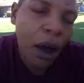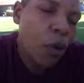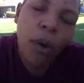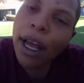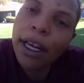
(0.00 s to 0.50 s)

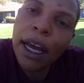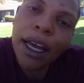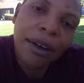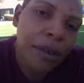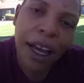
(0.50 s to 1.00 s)
Why
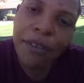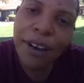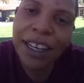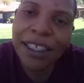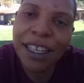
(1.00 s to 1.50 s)
not? I
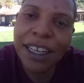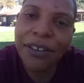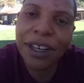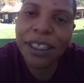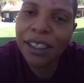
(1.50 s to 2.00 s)
fast
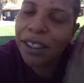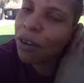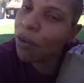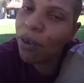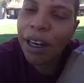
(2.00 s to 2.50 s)
anyways.
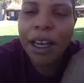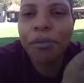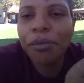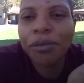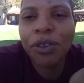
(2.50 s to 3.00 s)
Why not
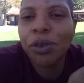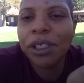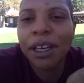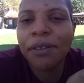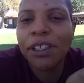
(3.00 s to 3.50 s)
do a
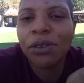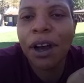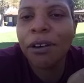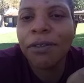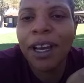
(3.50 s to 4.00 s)

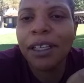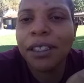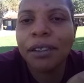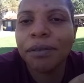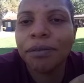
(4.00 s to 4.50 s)
72-hour fast
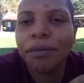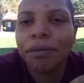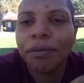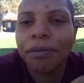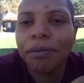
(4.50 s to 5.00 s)

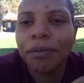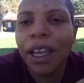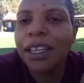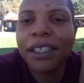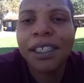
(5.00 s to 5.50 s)

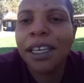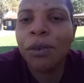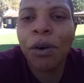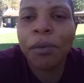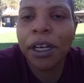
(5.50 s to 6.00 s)
and see
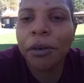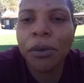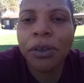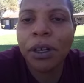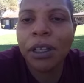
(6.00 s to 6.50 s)
where my
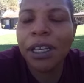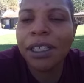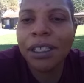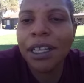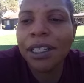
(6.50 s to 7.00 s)
numbers are?
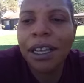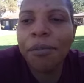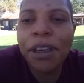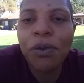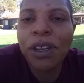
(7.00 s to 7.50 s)
Let
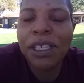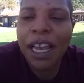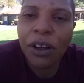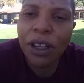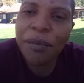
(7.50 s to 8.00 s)
me
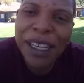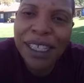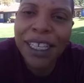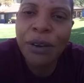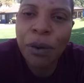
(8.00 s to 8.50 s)
recycle. Let me
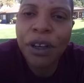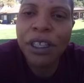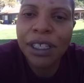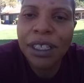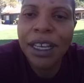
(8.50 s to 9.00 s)
see where
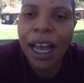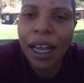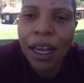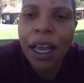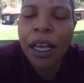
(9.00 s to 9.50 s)
this is at,
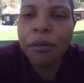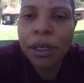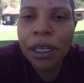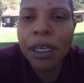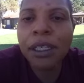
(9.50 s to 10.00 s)

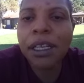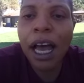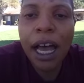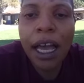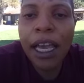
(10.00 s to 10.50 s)
because
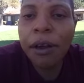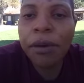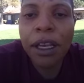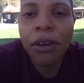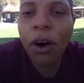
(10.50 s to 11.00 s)
I am
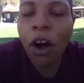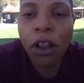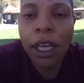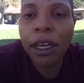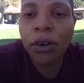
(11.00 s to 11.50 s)
either
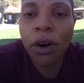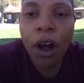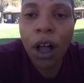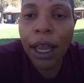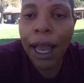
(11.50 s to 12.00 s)
all in or
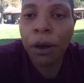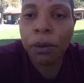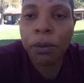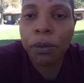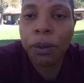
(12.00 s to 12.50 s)
all out.
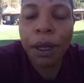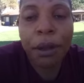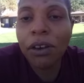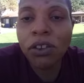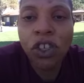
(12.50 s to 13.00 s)
I'm
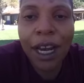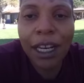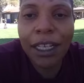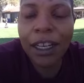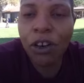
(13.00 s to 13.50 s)
not going to try
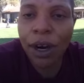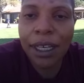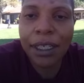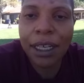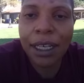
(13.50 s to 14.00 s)
anything
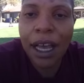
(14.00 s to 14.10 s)
crazy.